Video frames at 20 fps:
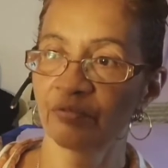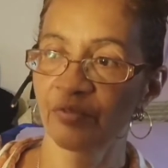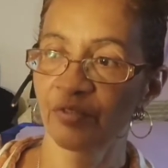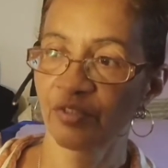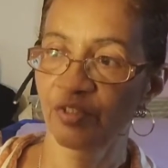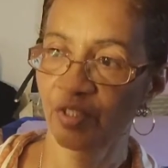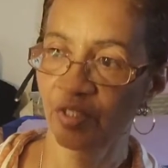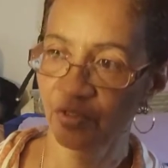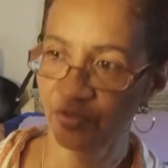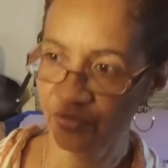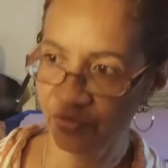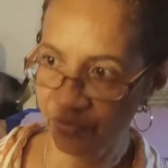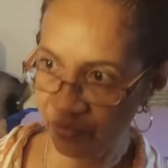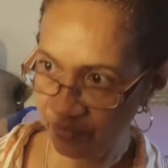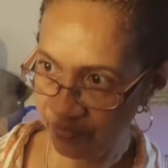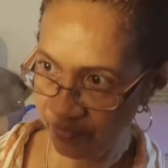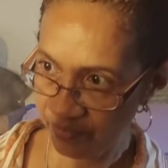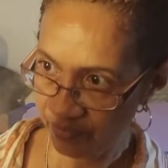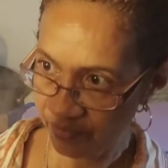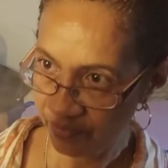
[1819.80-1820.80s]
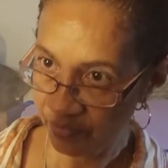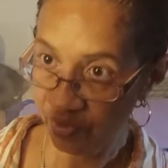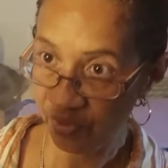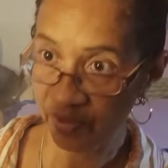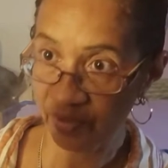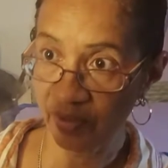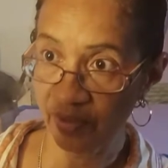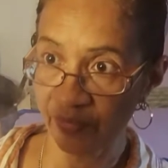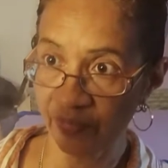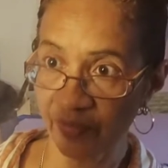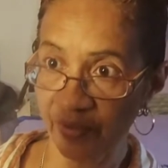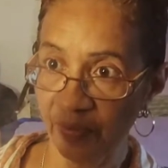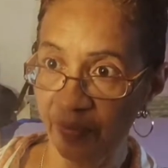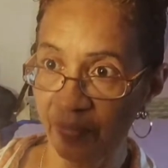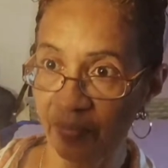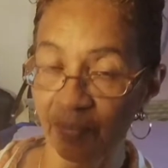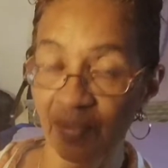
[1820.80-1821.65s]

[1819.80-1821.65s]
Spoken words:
for kids. Look at that vapor.